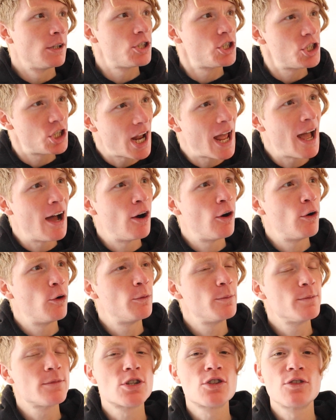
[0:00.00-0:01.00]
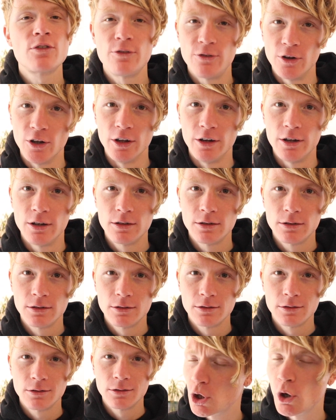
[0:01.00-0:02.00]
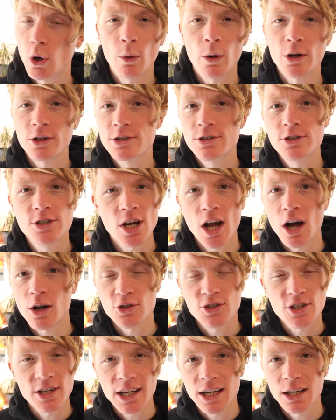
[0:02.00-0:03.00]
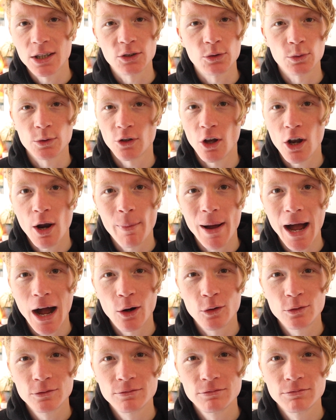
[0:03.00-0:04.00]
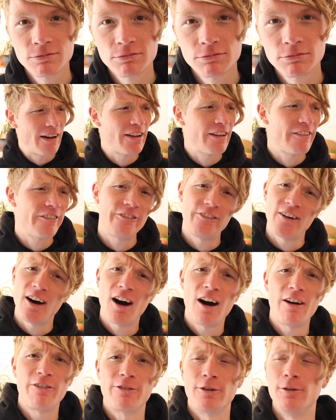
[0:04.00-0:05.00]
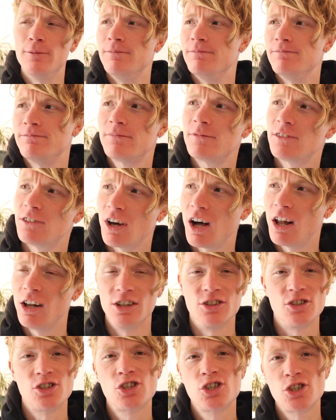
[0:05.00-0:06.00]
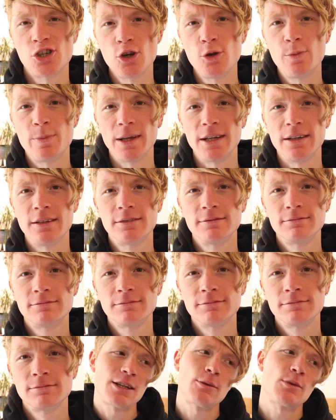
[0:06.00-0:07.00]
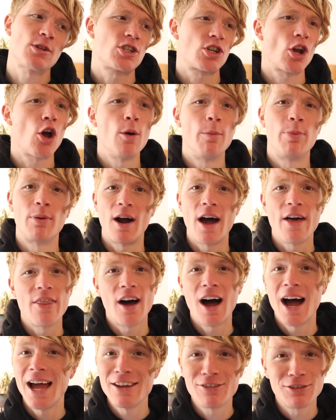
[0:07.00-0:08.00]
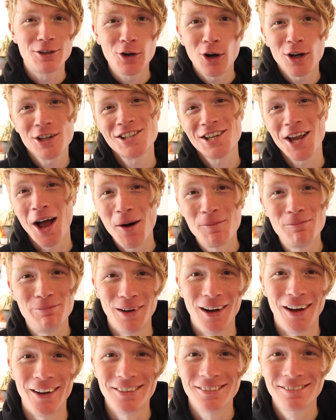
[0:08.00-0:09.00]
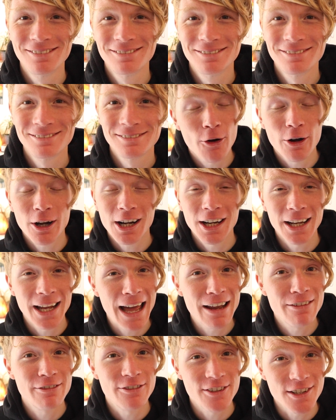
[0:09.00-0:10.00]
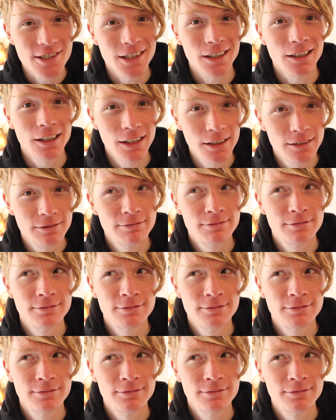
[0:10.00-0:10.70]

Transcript: Chelmsford. I'm not sure what Charles Dickens was on about. I found it far from dull and stupid. In fact, it was so bright that I even got sunburned, metaphorically and physically.